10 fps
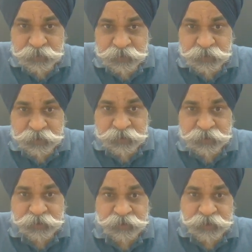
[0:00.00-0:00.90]
This is
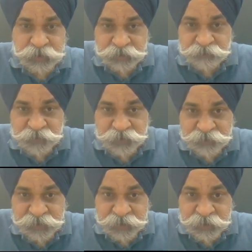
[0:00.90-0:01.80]
the silicon which we
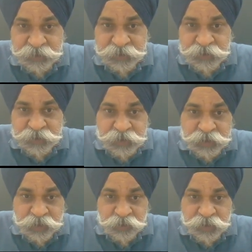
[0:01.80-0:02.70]
get.
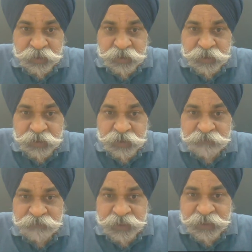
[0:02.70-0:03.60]
Now
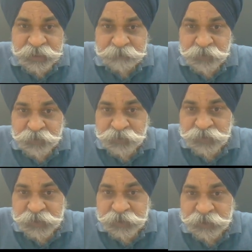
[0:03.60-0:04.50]
if I happen to
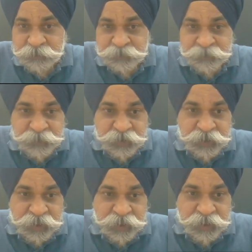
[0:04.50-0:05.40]
say
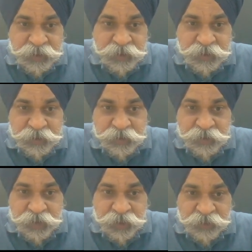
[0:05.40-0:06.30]
that
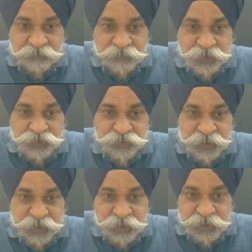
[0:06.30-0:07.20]
after
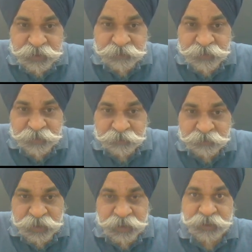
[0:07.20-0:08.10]
joining, let me
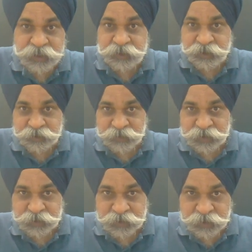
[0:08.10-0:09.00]
mark red
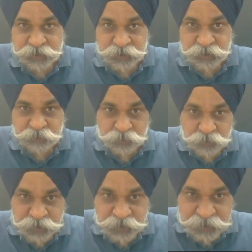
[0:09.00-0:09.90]
marker little
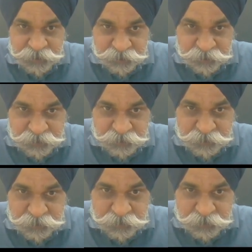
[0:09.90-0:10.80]
boldly here.
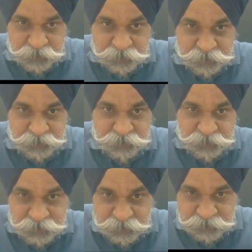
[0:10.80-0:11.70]

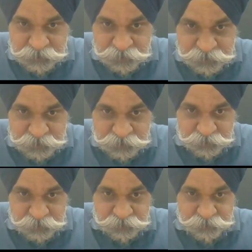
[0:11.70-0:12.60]
These are the
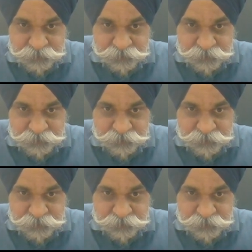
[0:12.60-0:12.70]
silicons.